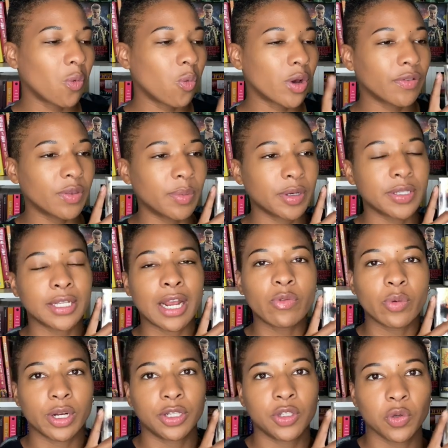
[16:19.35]
one of the books that I've
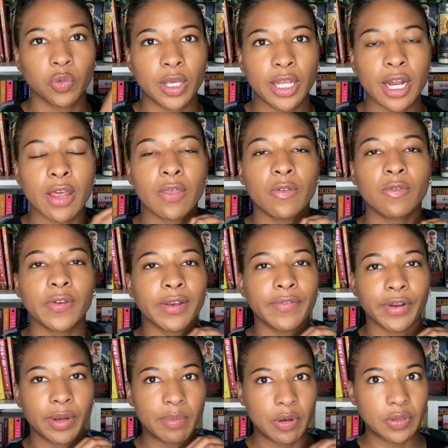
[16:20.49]
wanted to read the very,
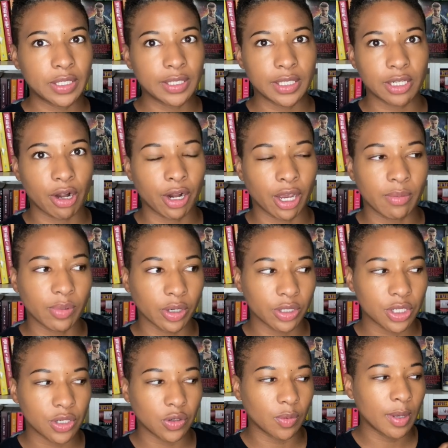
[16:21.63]
very most since starting on
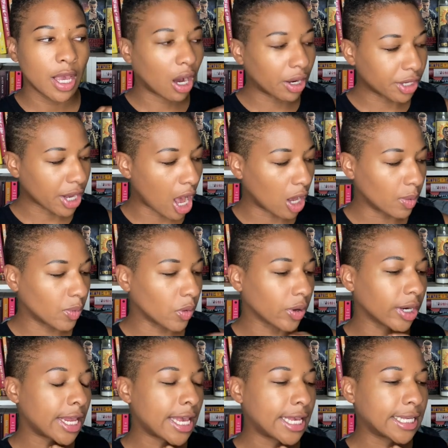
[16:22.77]
BookTube. Anya
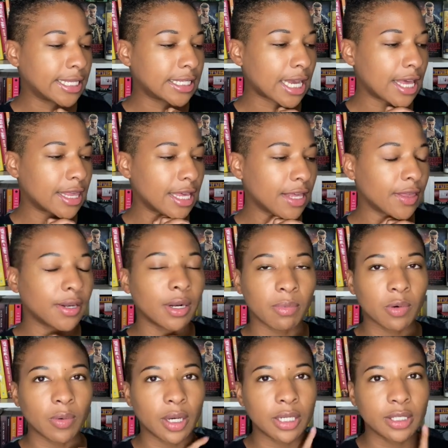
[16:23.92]
Alborn is, I think, the
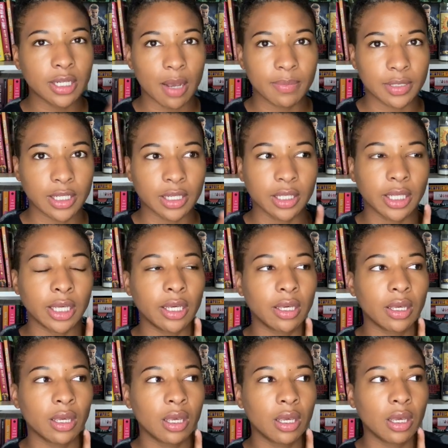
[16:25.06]
number one top
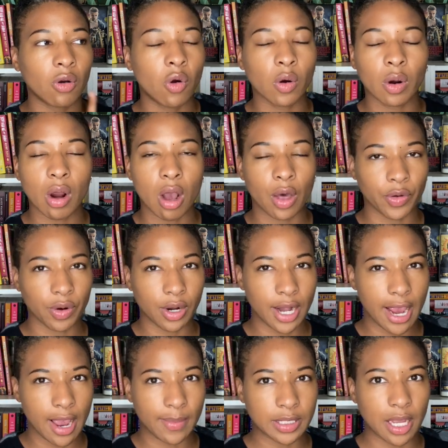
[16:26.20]
selling horror author on
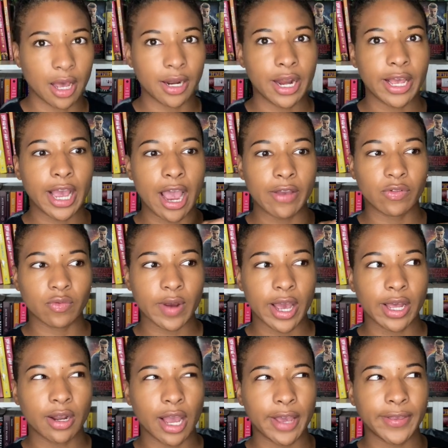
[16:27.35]
Amazon. I've
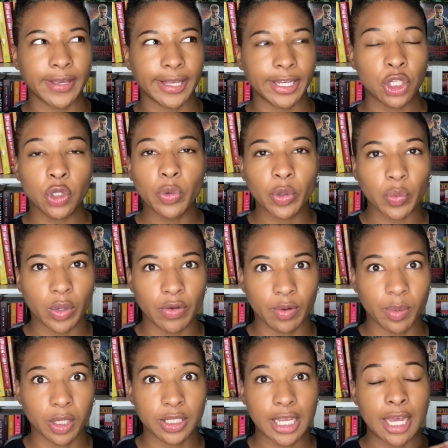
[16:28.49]
read, I think, like two or three of her
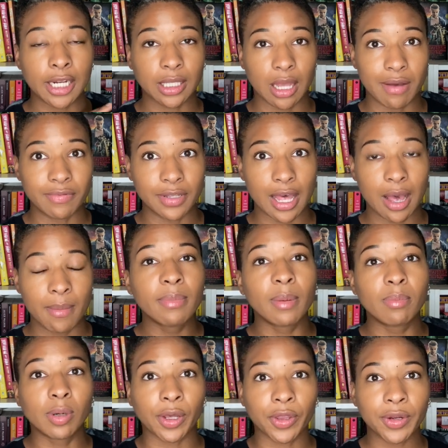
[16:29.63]
books and loved them. But
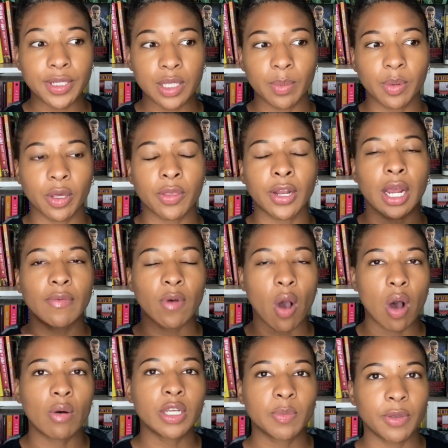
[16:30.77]
Brother is the book that I've
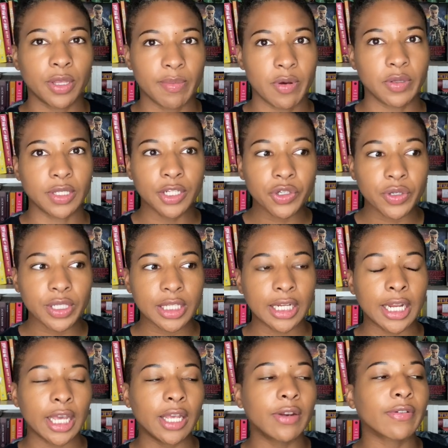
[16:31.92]
always been the most interested
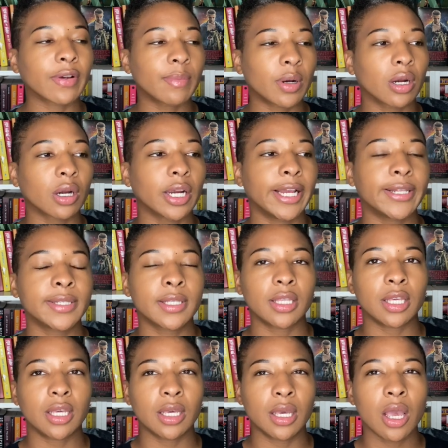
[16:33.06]
in from her. It's
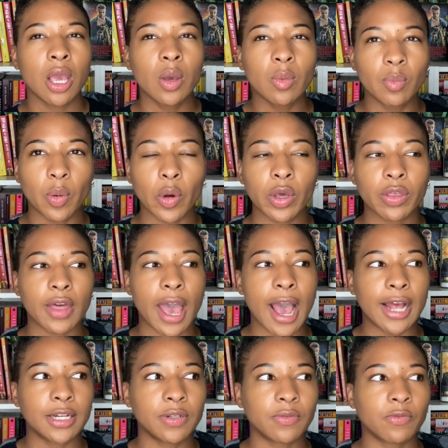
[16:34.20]
the book
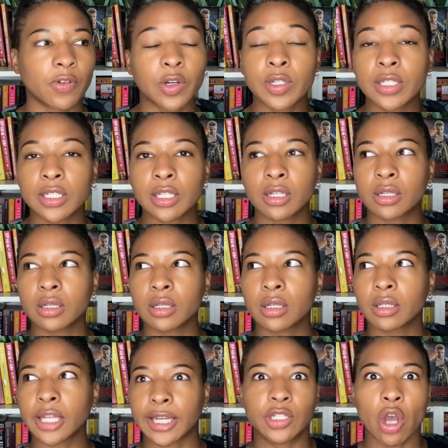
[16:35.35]
that first
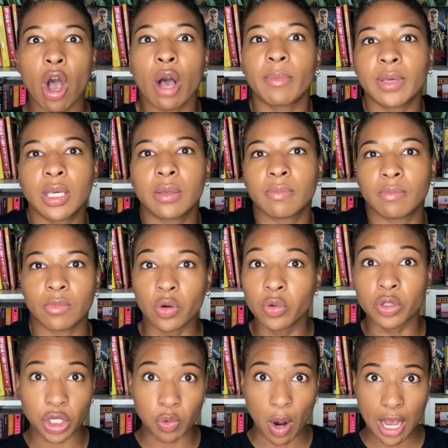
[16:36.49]
like taught me who
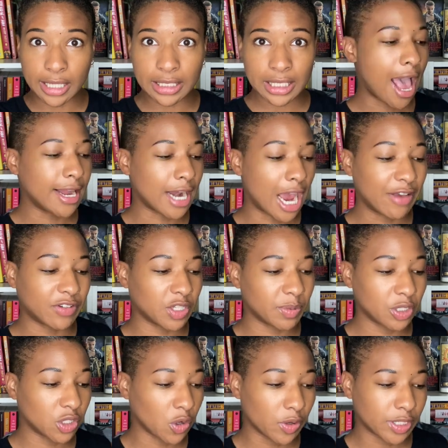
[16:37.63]
she was, and I've just
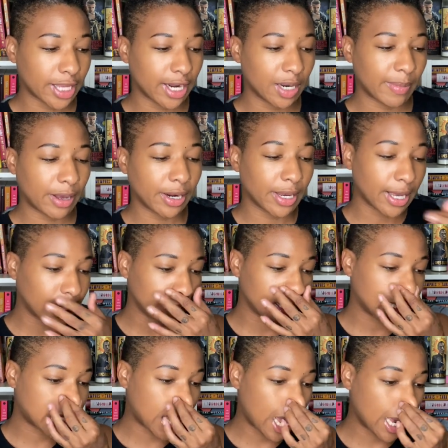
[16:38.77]
been so excited about it. And it's
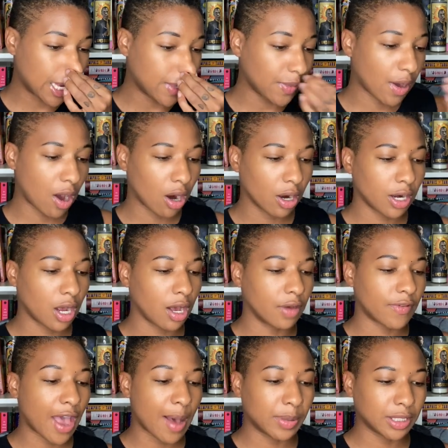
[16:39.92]
set in the heart of
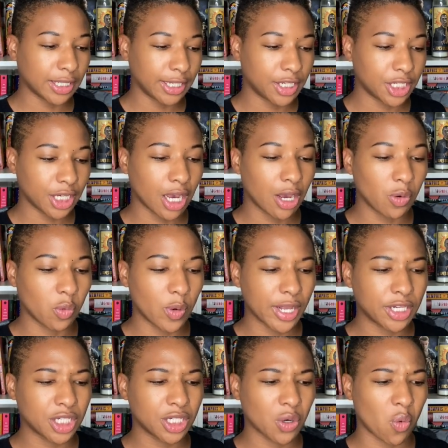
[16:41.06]
Appalachia,
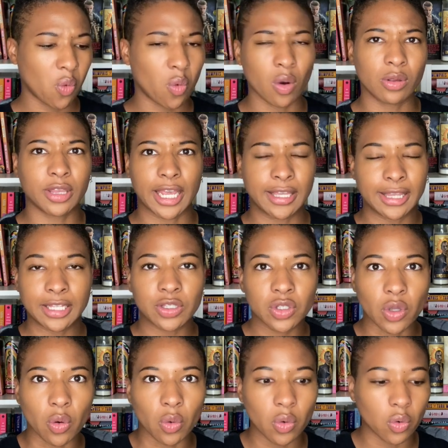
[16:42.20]
which, like, that's
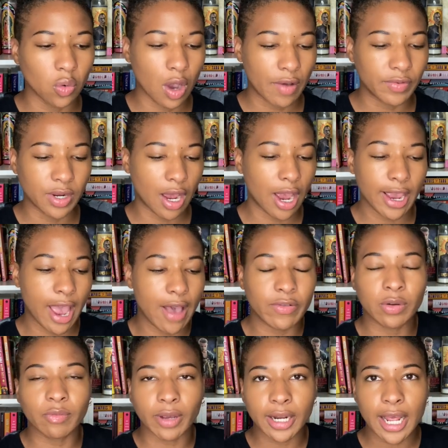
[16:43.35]
so cool. I
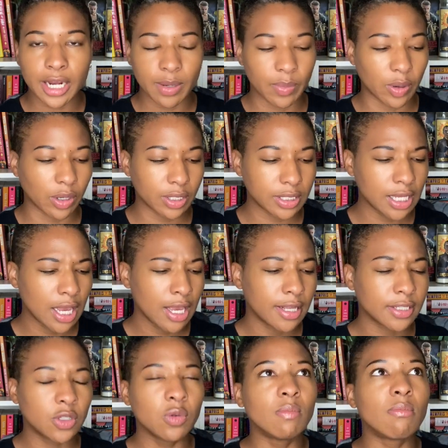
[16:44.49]
haven't read any books
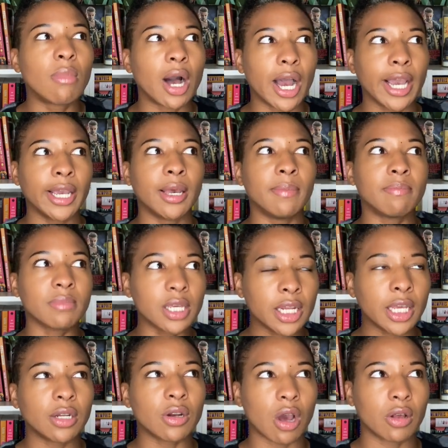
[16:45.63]
to my
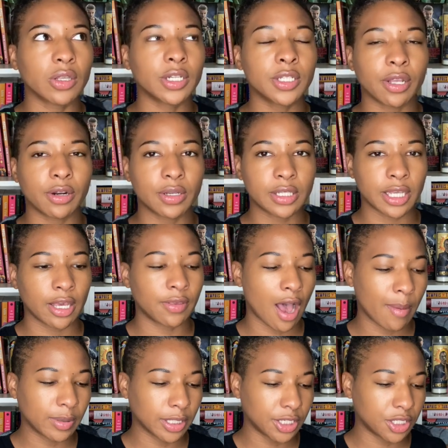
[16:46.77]
immediate knowledge that are set in the
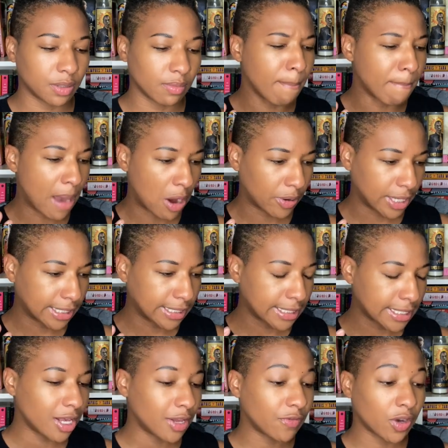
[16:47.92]
Appalachian
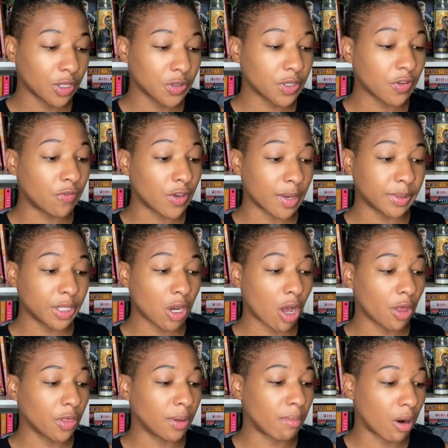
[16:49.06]
Mountains. It follows a family
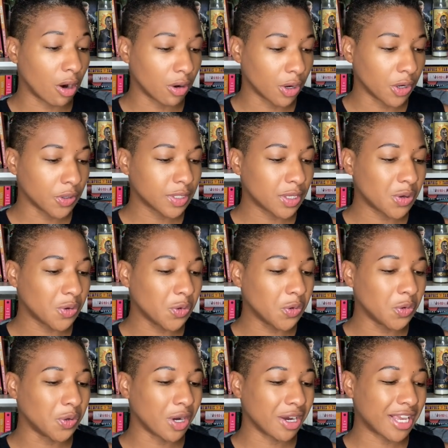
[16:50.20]
called the Morrows
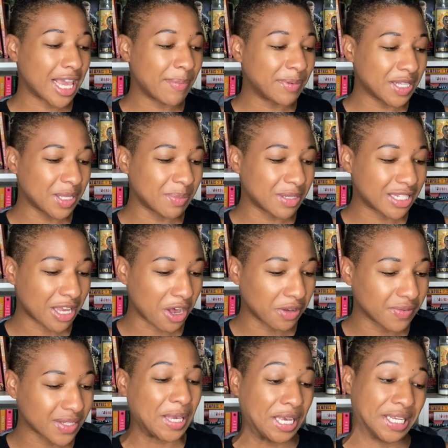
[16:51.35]
who keep to
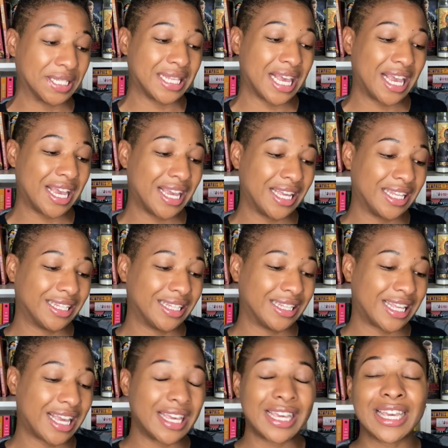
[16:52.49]
themselves because they
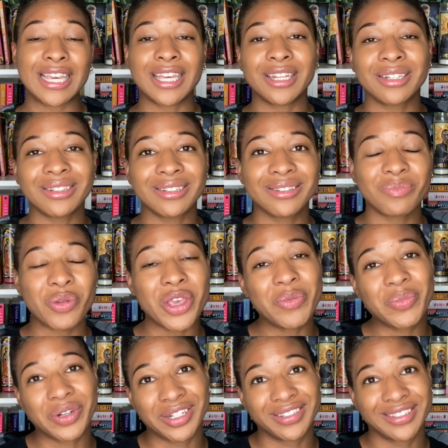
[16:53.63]
eat
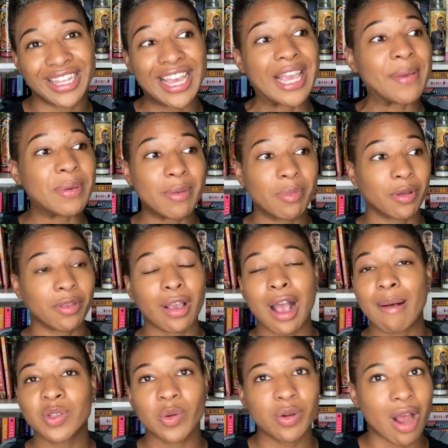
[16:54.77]
people. The
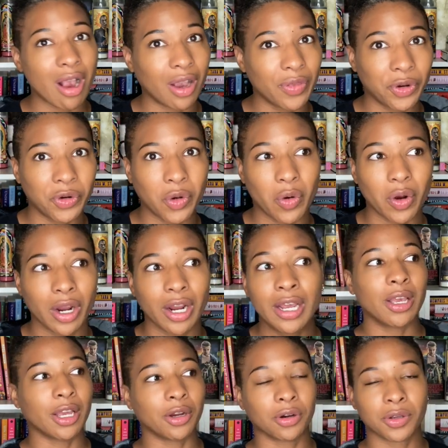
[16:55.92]
cops won't knock on their door
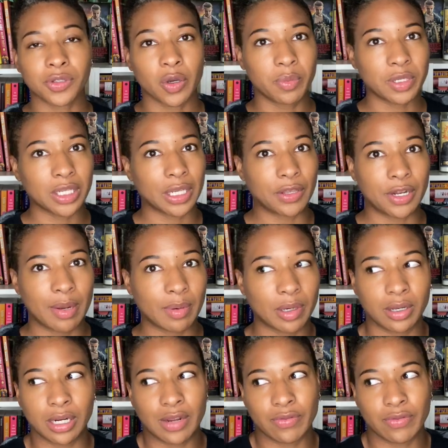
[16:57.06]
and girls go missing in the neighborhood, and